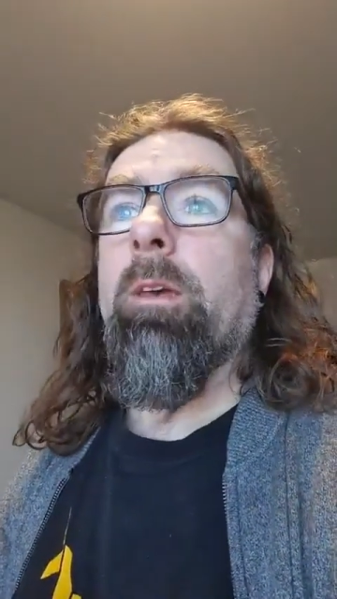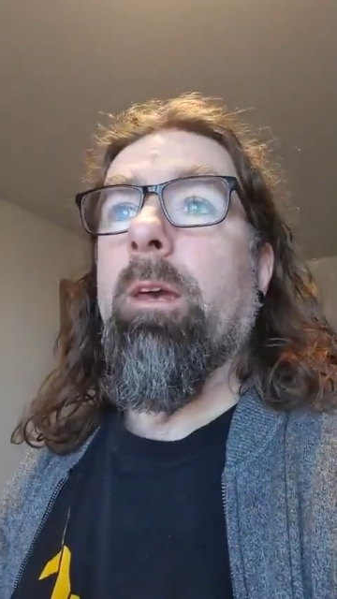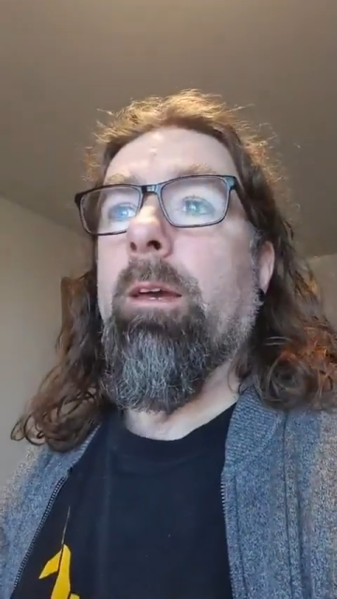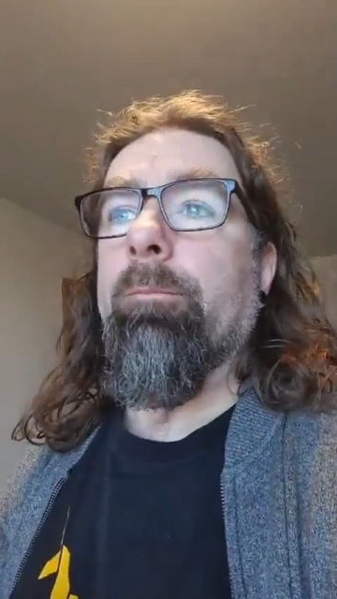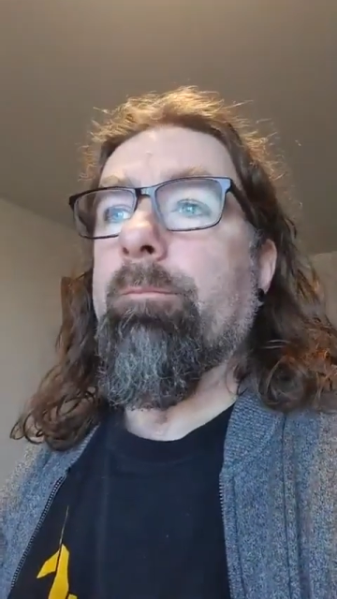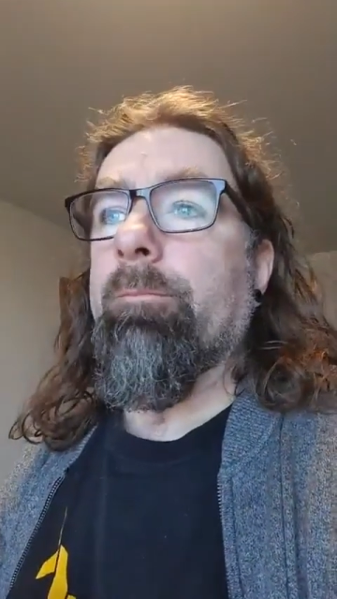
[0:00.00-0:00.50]

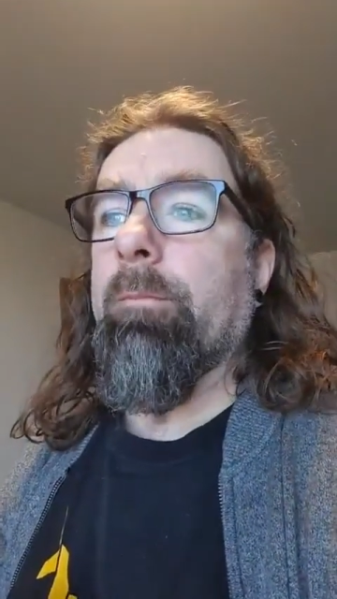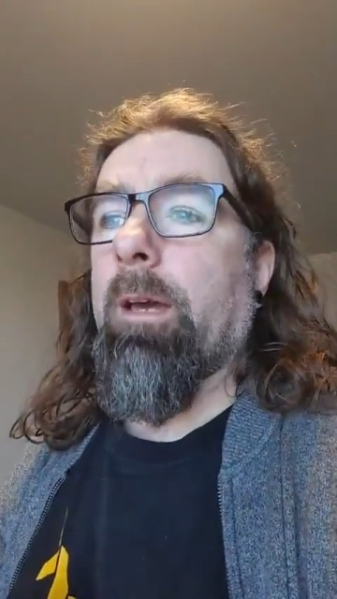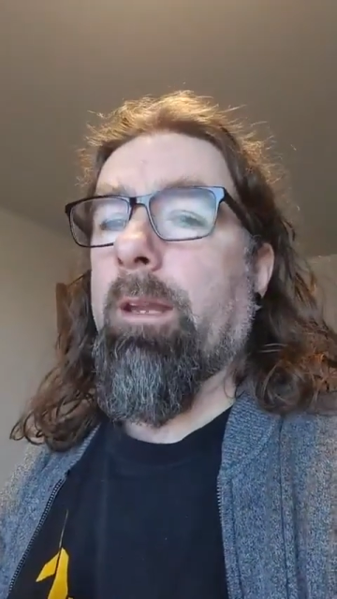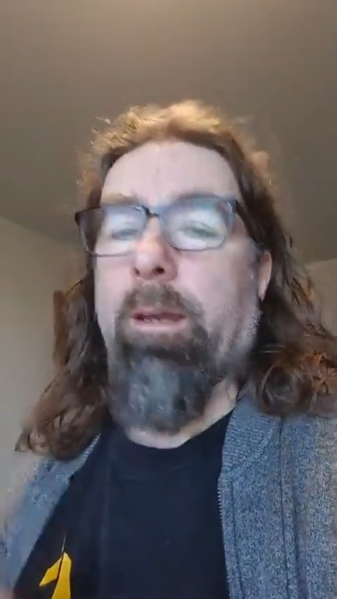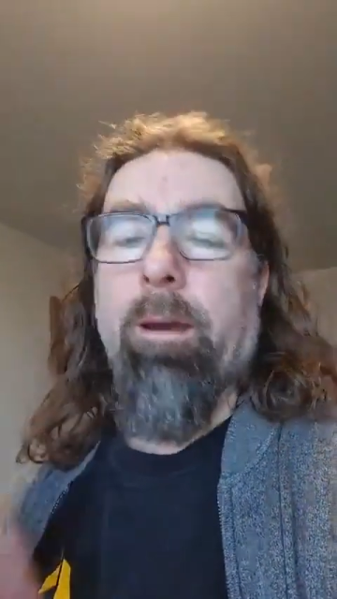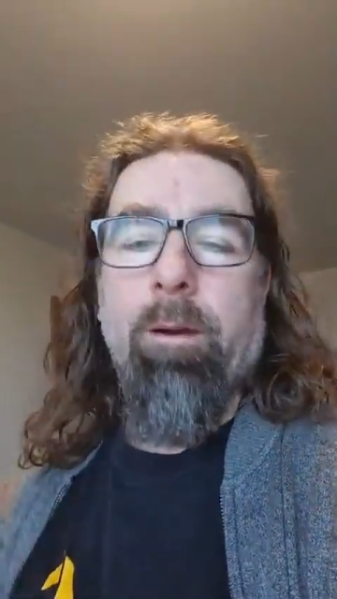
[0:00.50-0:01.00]
and
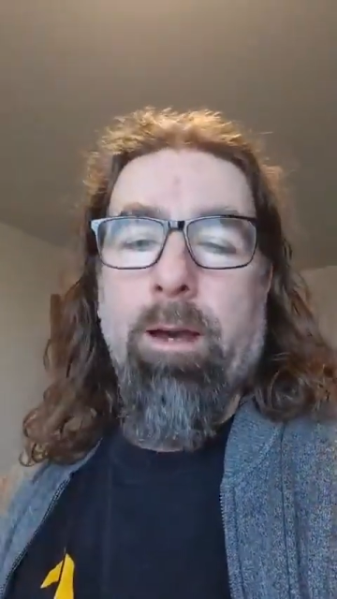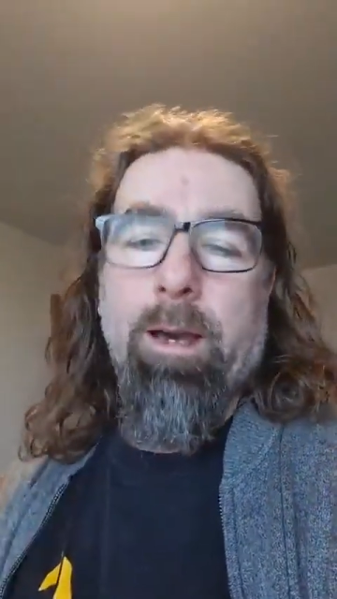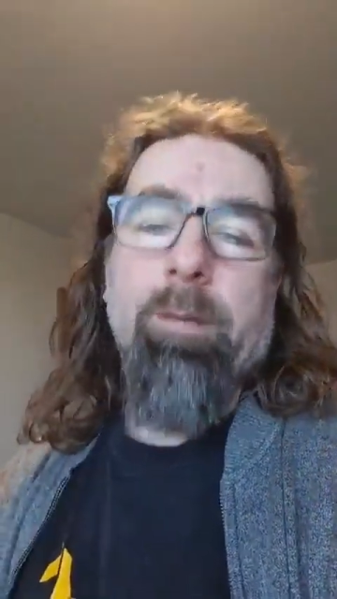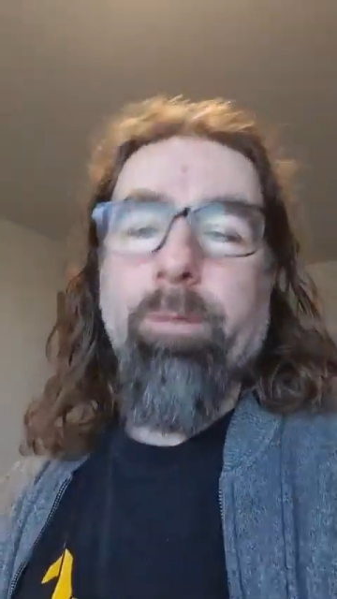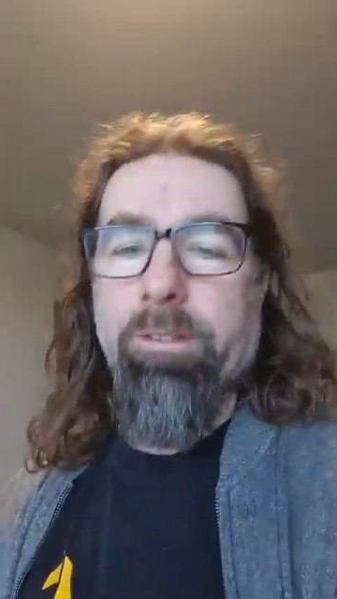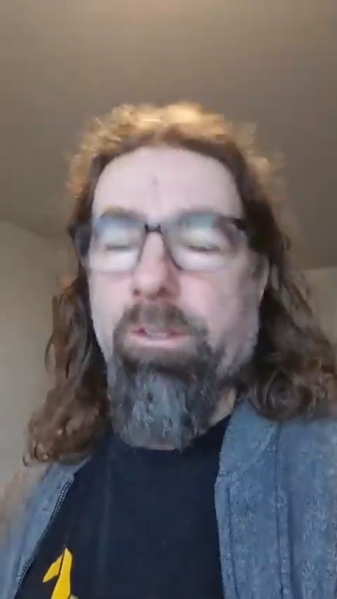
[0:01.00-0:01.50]
I
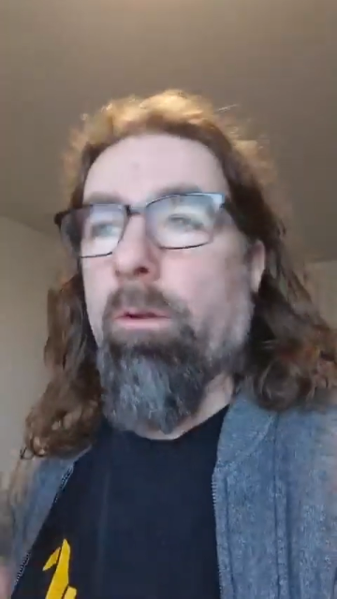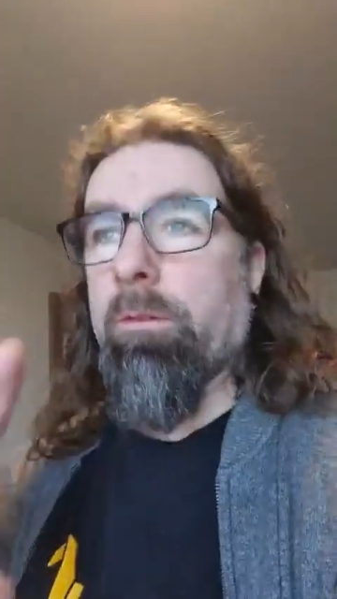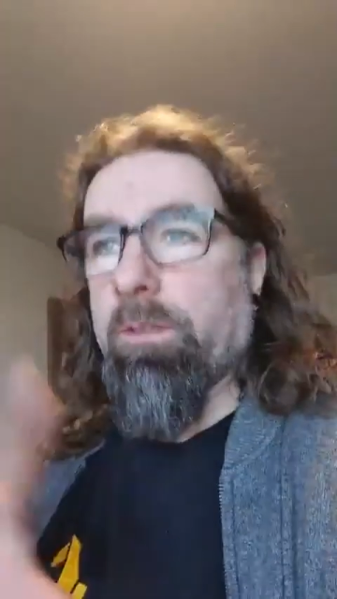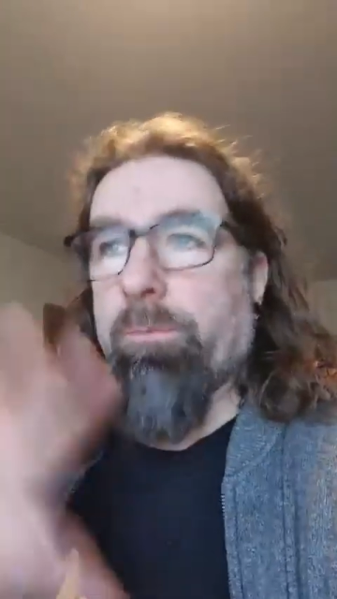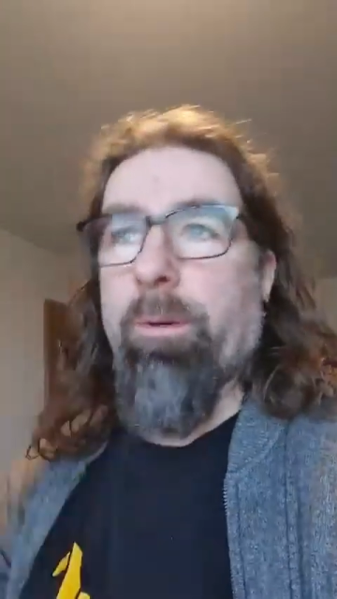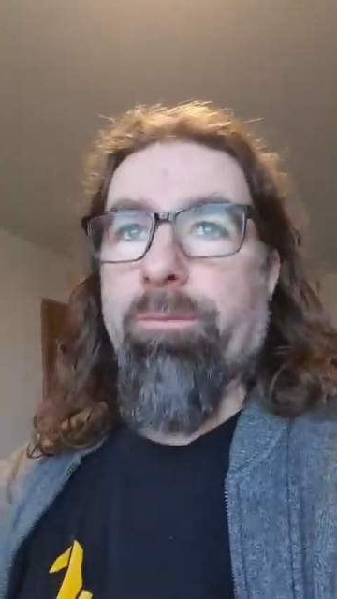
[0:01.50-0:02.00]
had been told,
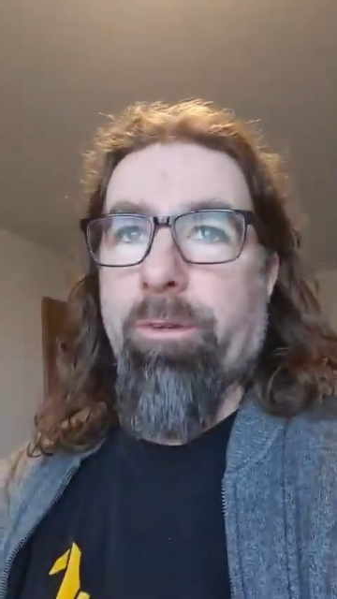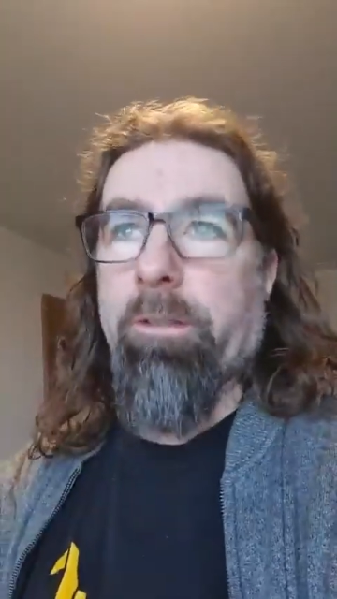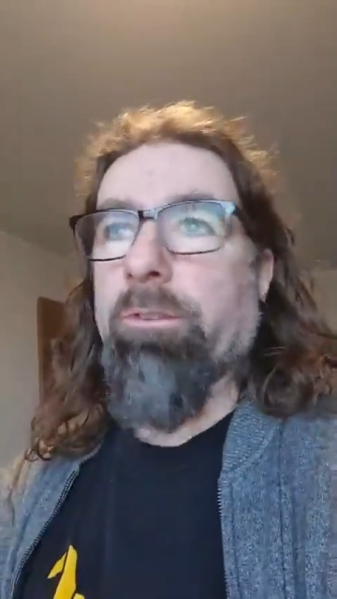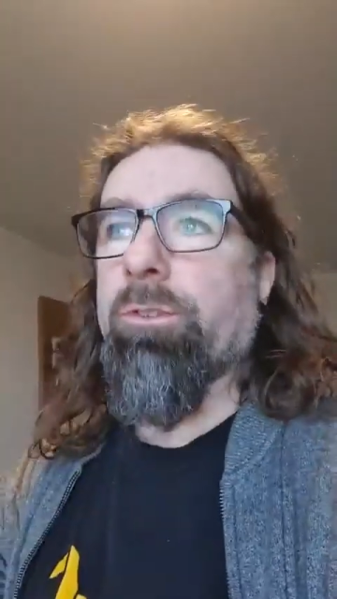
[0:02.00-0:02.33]
because my friend